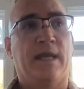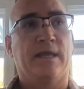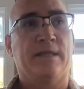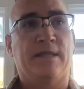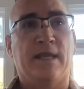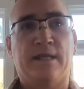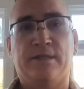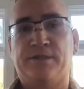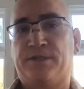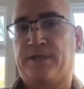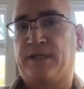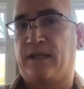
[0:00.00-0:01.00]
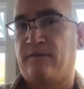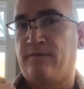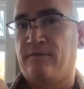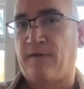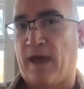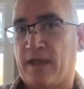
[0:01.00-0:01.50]
and they just get
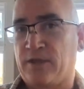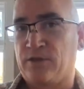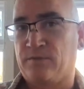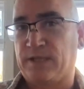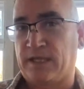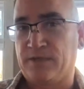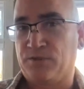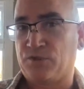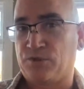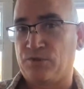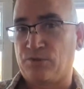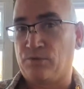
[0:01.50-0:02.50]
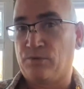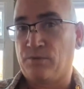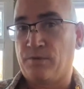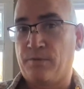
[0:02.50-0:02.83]
vacuumed into